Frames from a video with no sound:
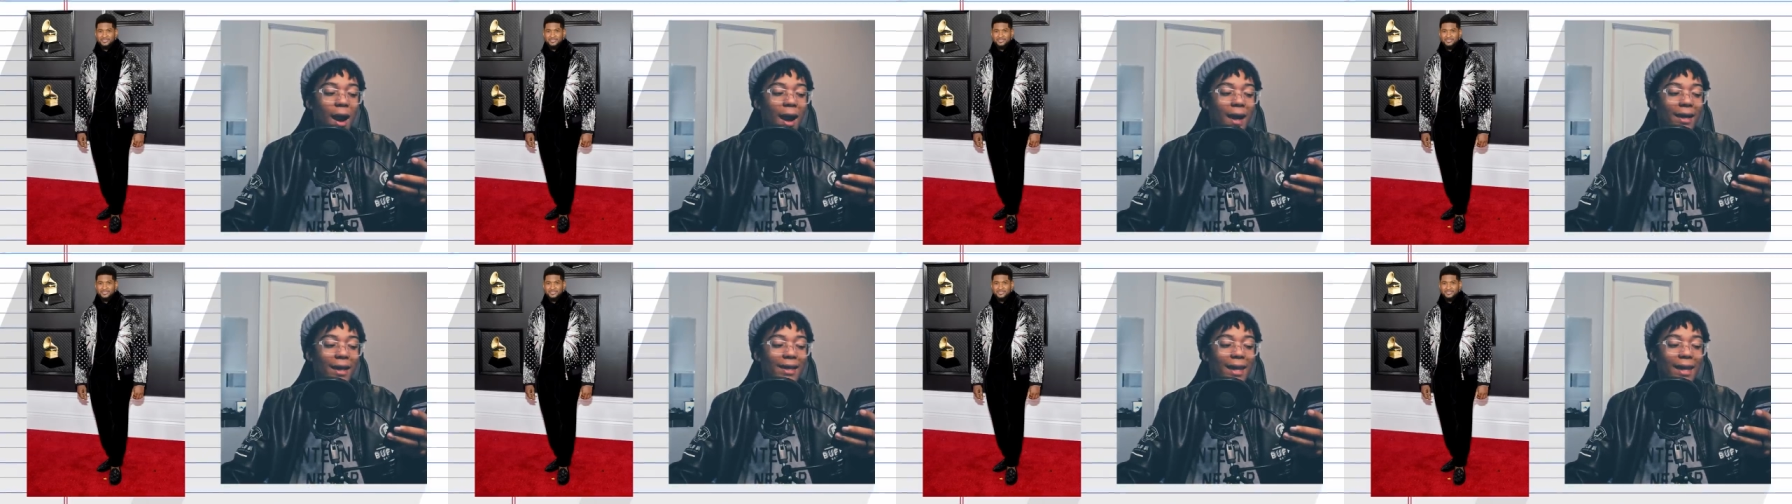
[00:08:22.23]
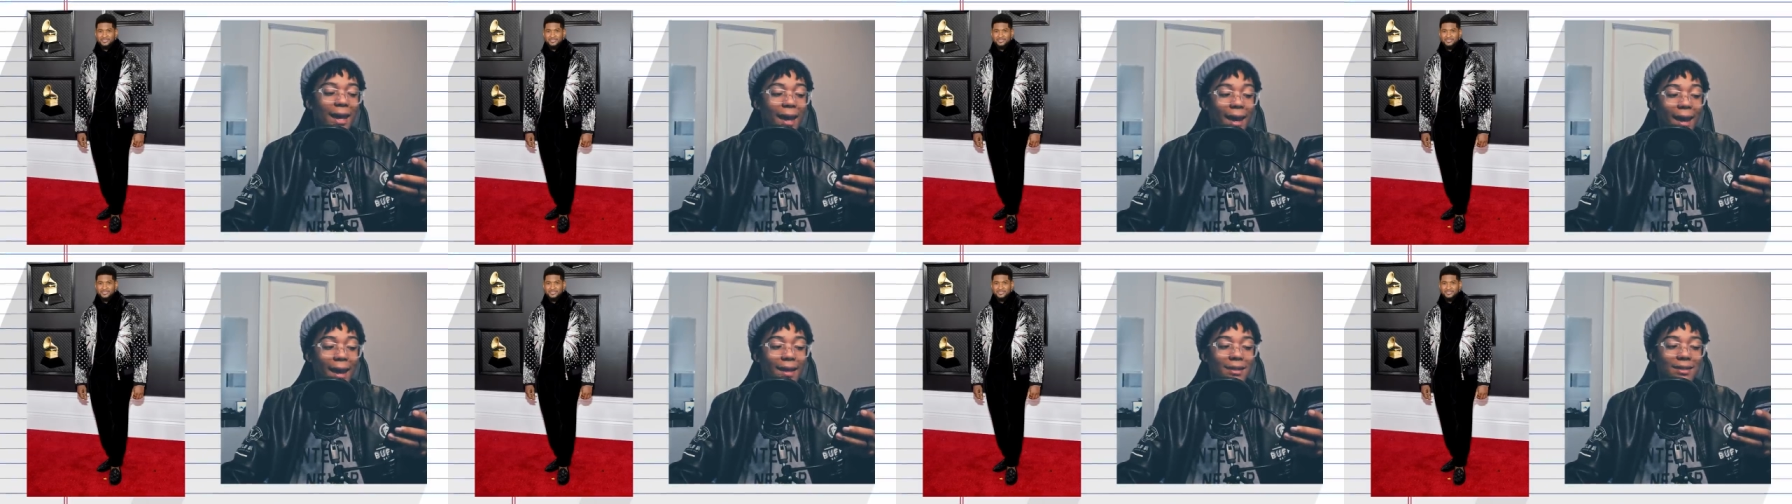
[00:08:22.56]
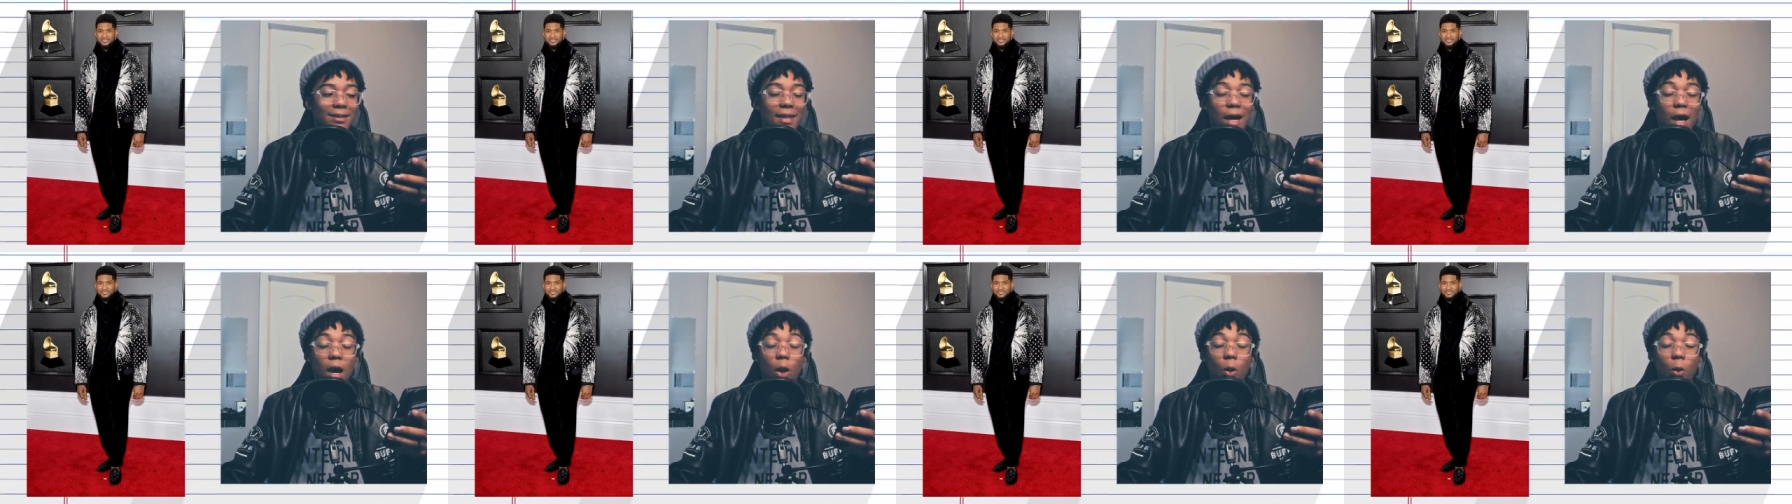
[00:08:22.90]
I can't
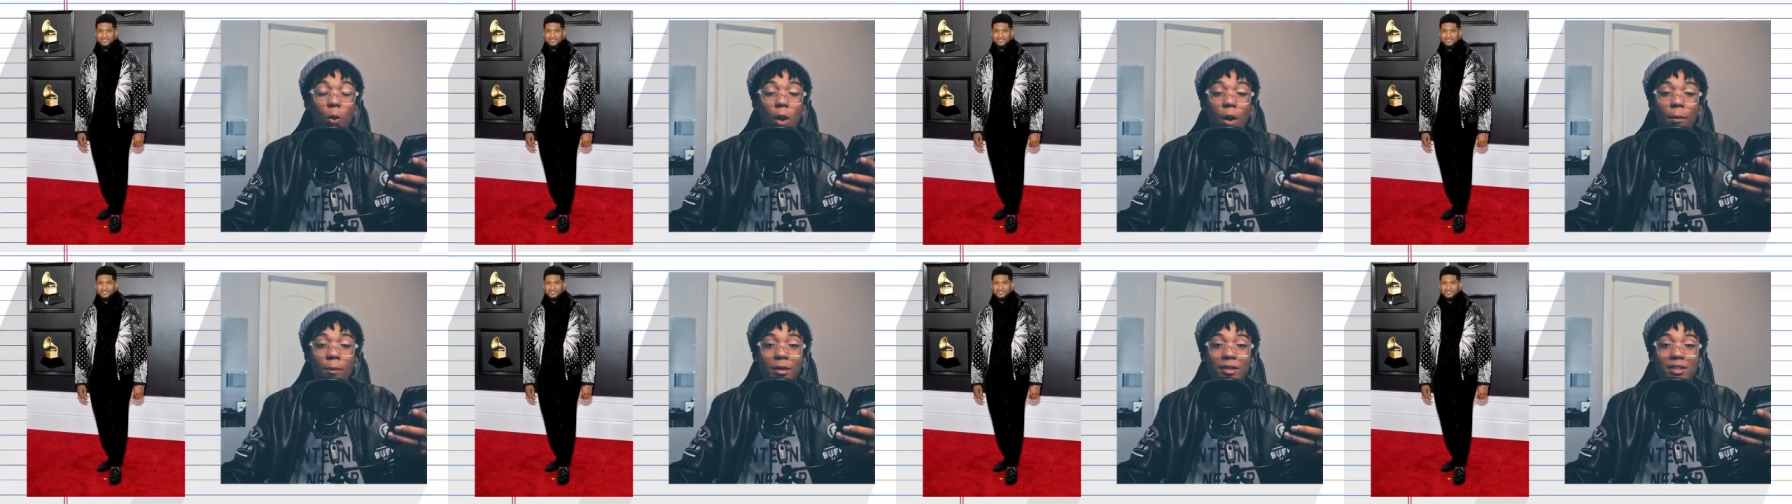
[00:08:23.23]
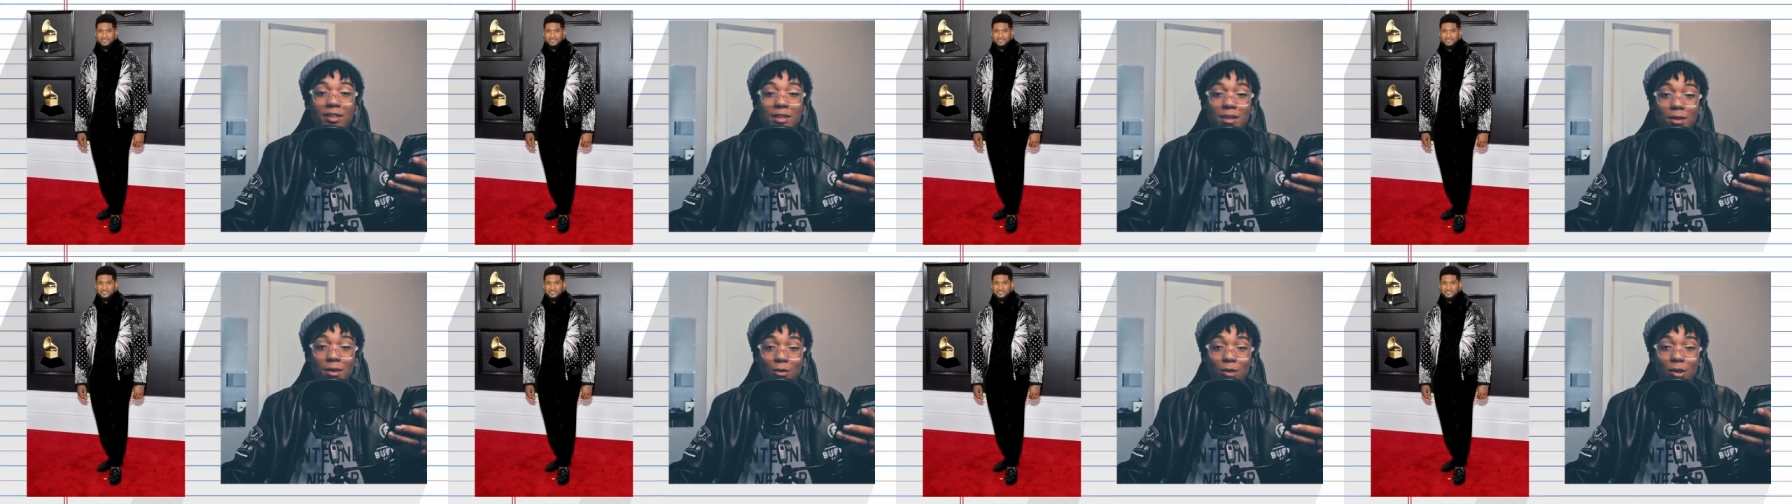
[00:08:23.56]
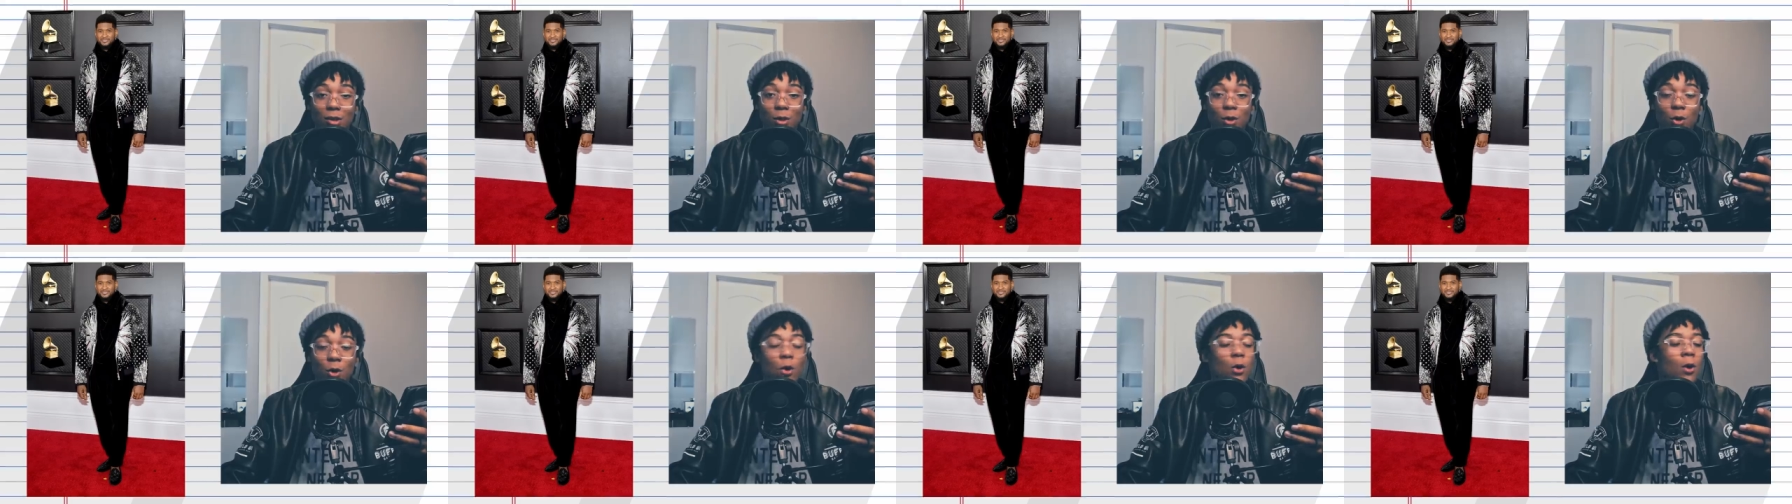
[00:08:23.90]
tell what
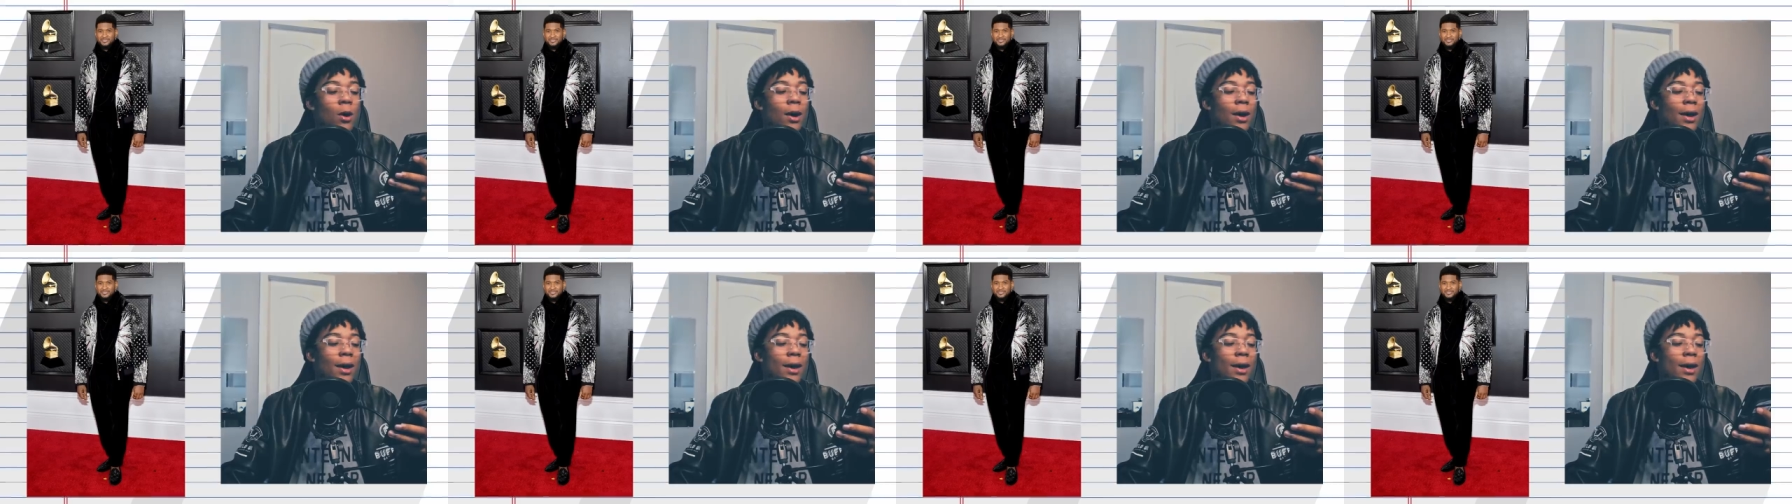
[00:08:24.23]
material